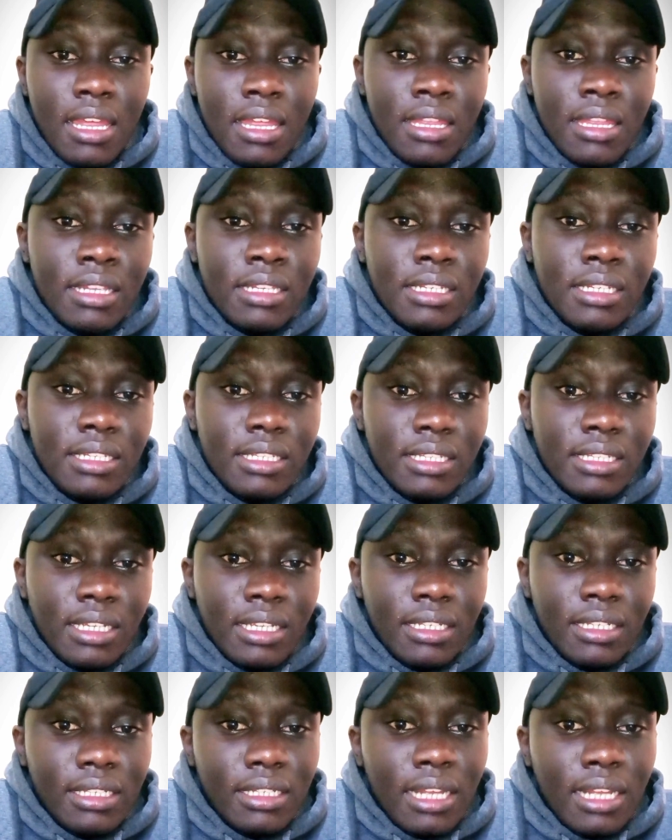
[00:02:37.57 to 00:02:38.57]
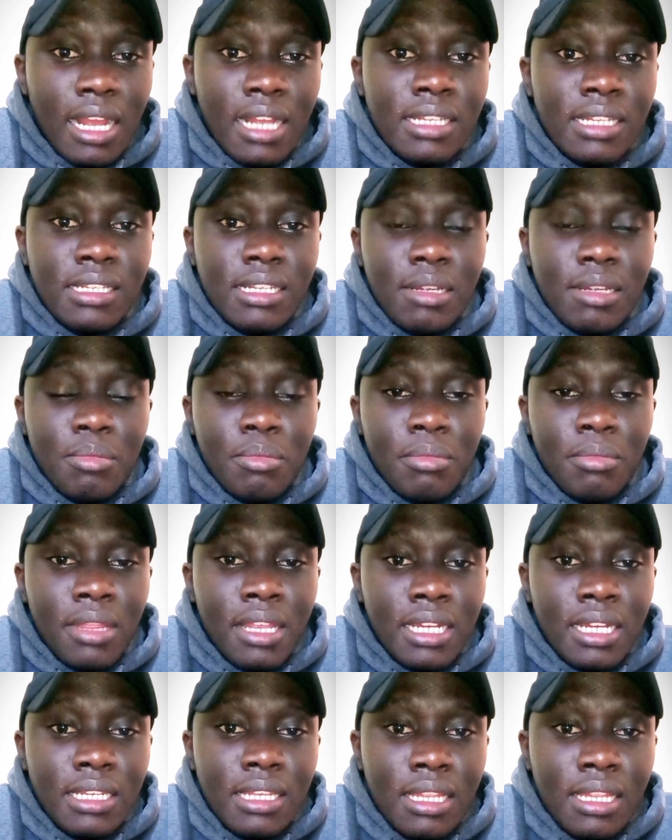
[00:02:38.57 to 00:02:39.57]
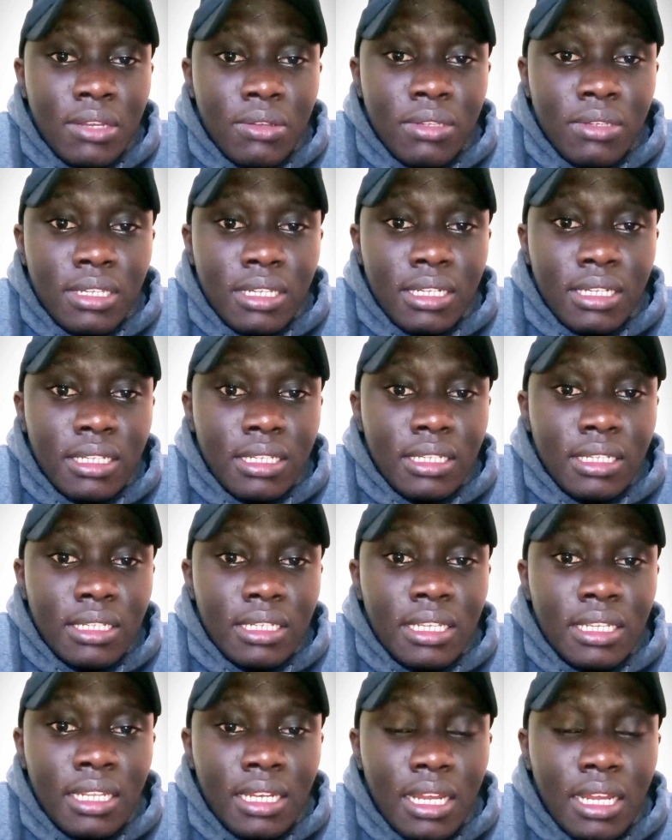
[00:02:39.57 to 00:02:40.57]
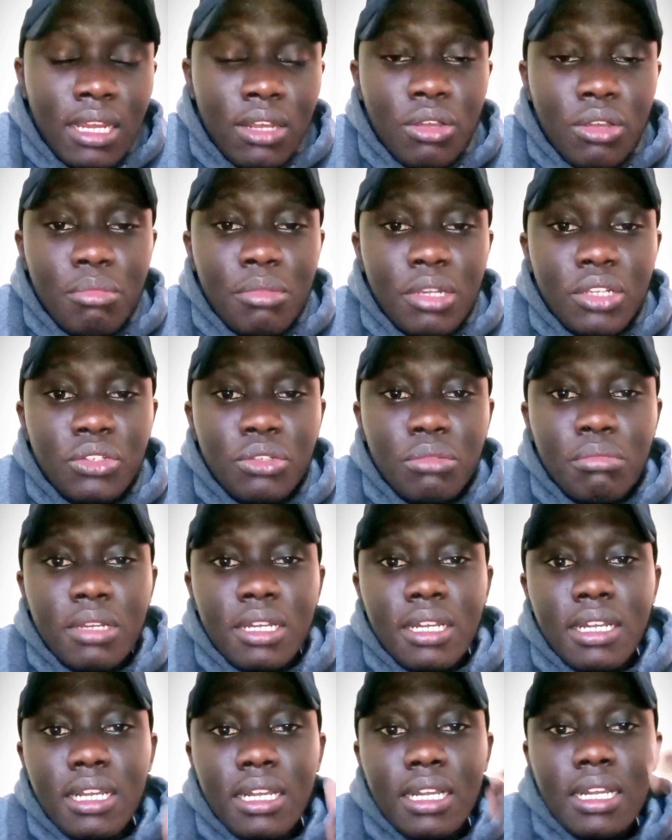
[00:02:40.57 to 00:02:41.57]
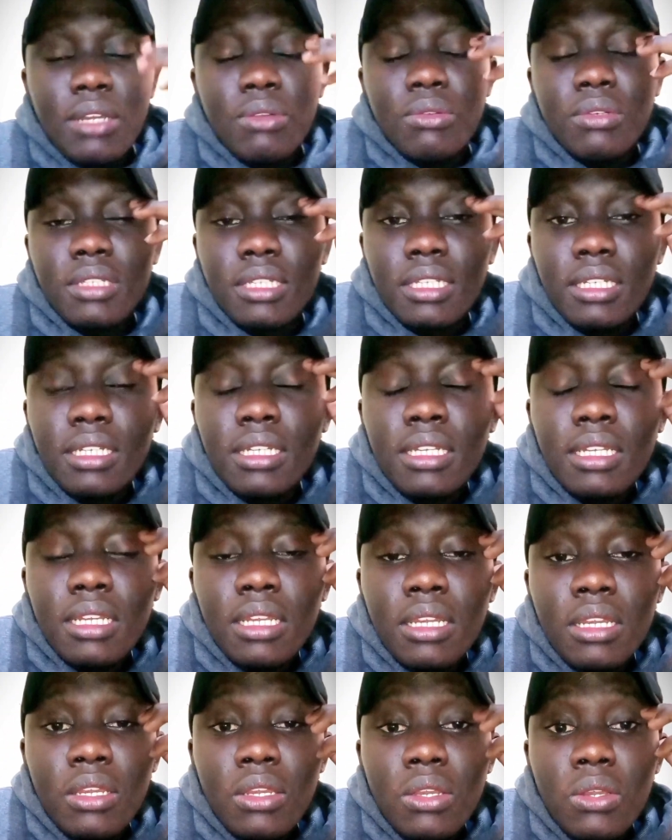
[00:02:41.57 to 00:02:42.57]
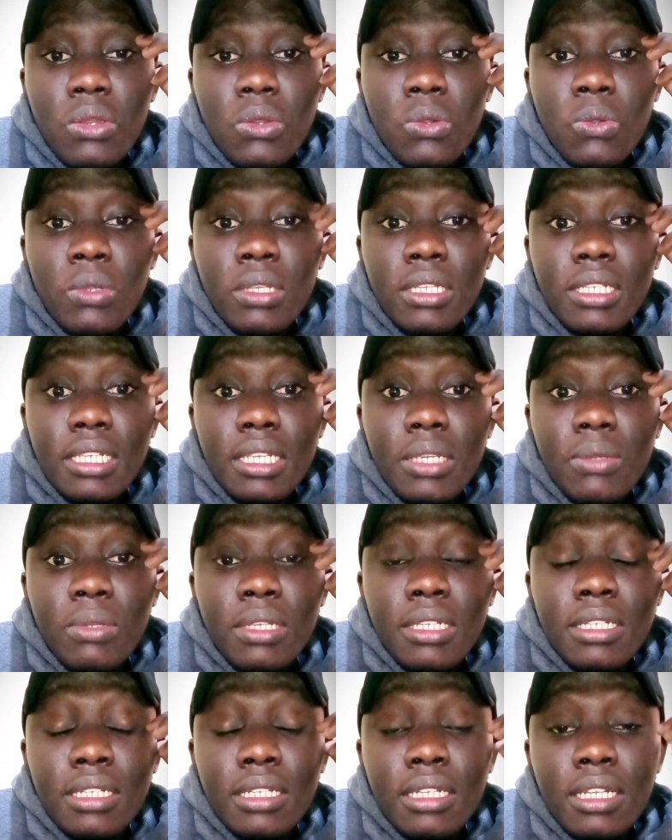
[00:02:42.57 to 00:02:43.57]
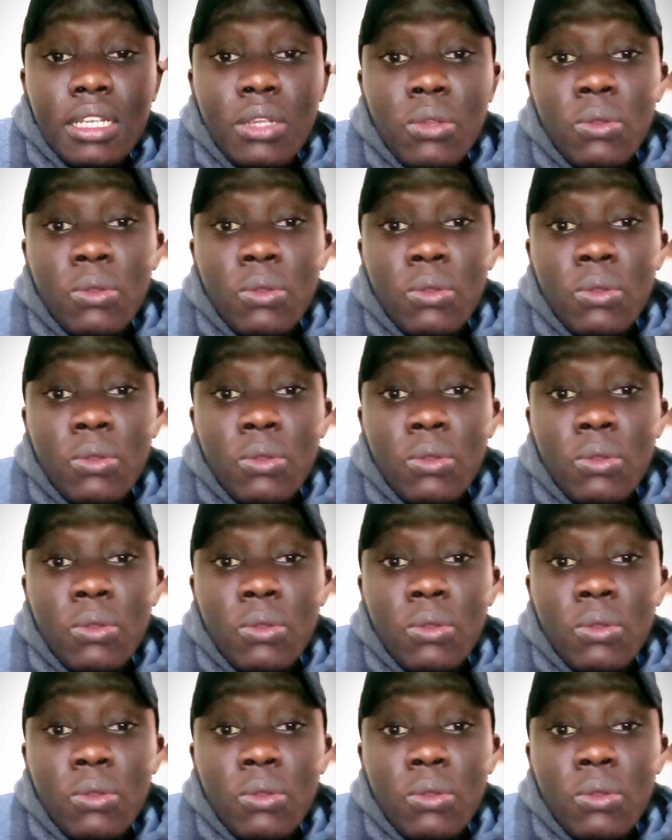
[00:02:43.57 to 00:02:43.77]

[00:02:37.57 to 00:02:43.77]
This teacher has some 30,000 in her commercial bank account, which he wishes